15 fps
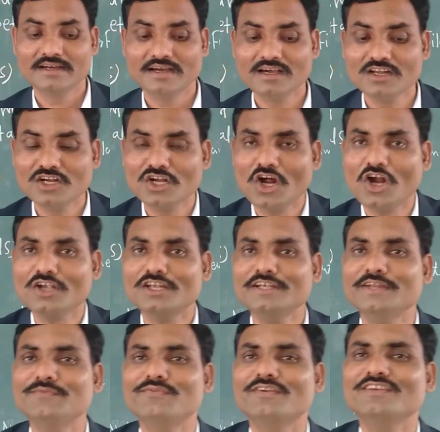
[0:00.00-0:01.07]
are not
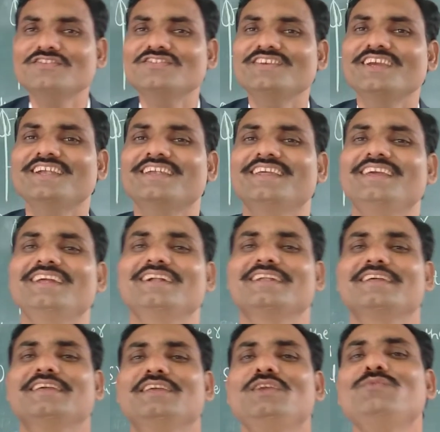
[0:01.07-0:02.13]
differentiated,
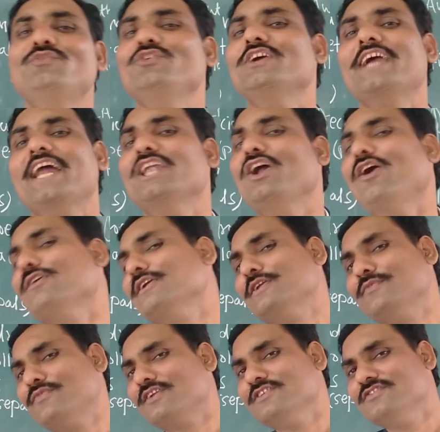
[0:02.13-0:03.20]
if we cannot
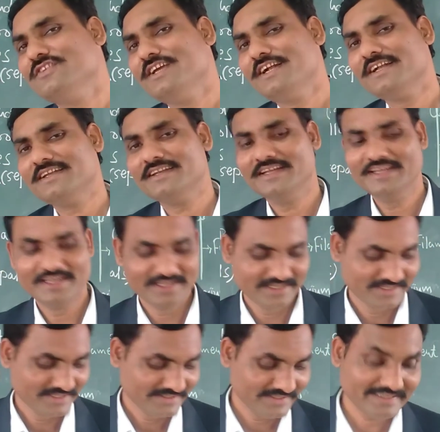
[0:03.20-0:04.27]
differentiate
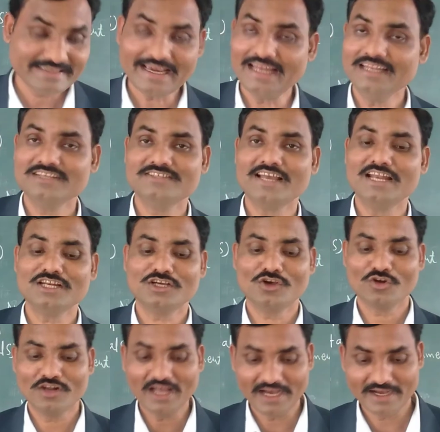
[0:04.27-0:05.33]
the calyx and
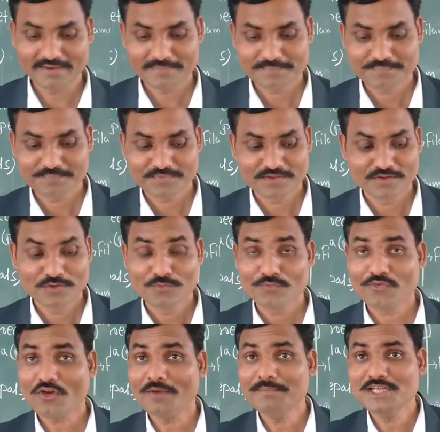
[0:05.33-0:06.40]
corolla
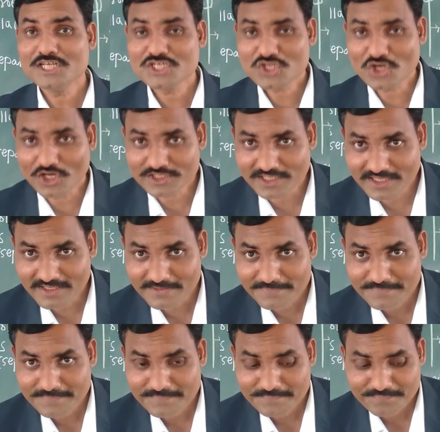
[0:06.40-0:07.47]
from each other,
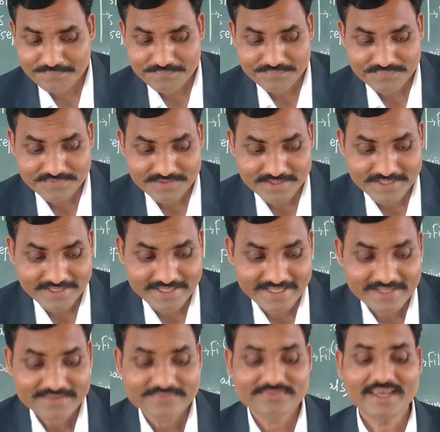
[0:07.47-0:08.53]

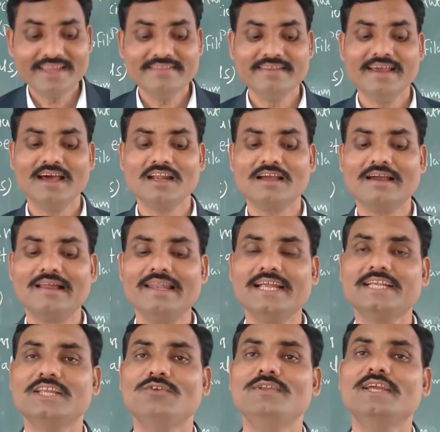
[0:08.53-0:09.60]
then they are
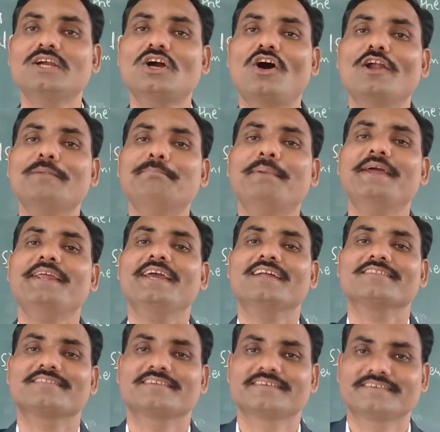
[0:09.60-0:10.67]
collectively called perianth.